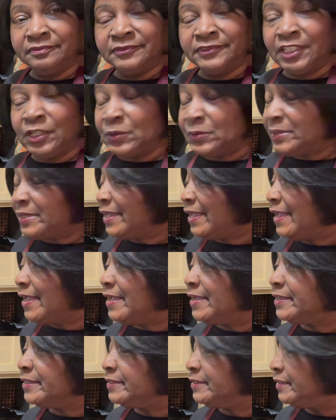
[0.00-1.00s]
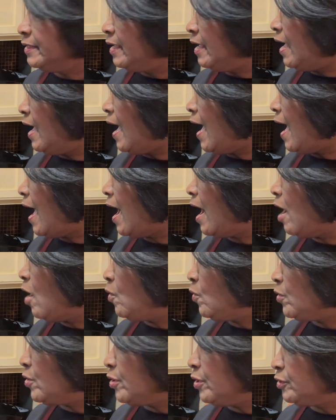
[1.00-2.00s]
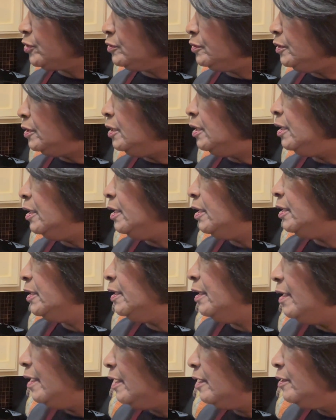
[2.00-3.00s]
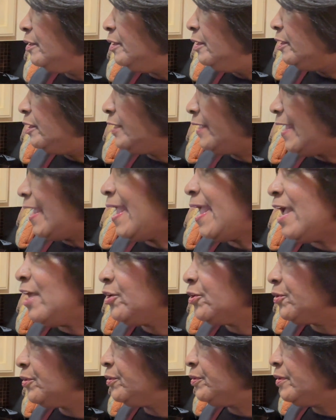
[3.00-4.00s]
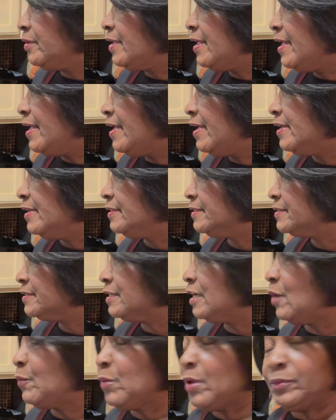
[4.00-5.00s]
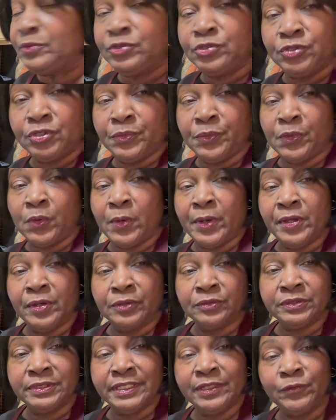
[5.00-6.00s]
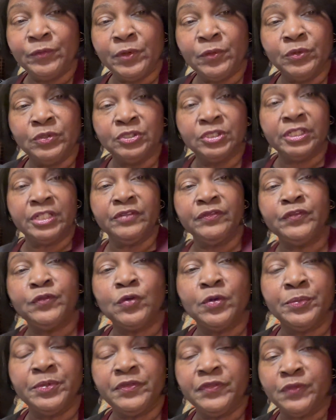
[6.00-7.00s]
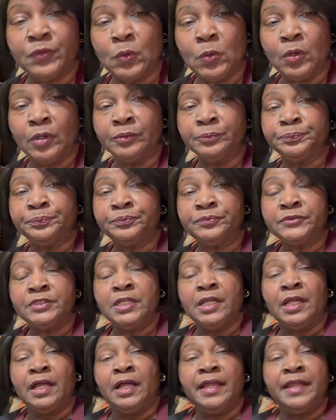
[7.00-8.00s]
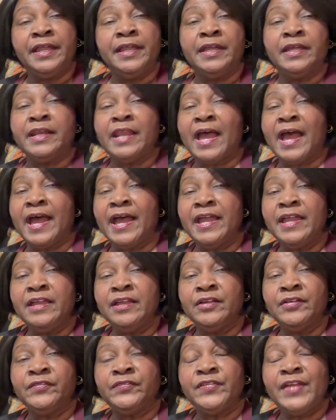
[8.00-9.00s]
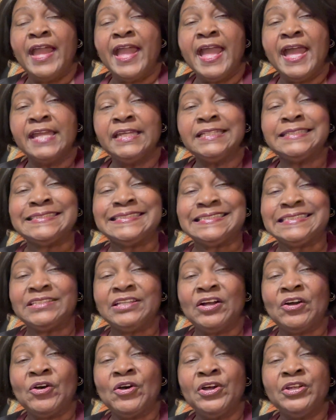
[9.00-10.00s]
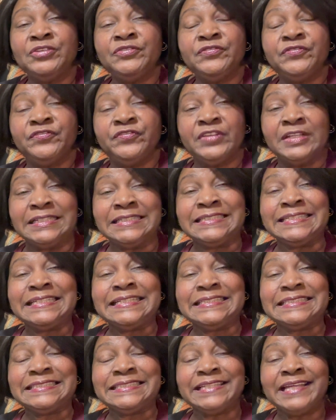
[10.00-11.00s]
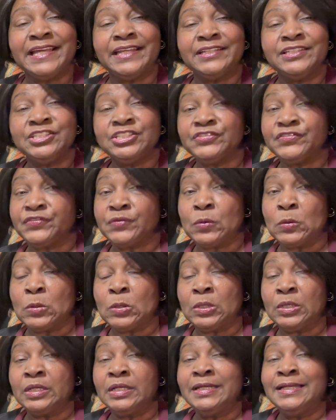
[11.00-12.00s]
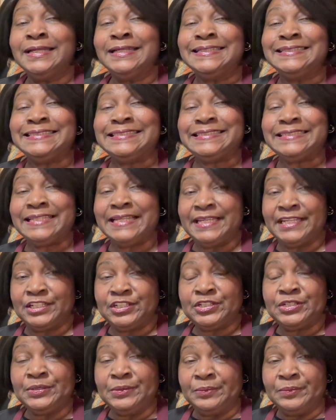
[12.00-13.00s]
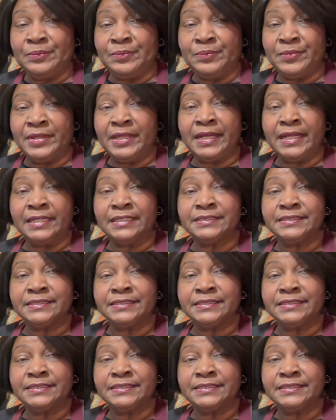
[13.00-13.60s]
Okay, our canner has come up to the boil that we were looking for before, and I have had it on venting status for 10 minutes.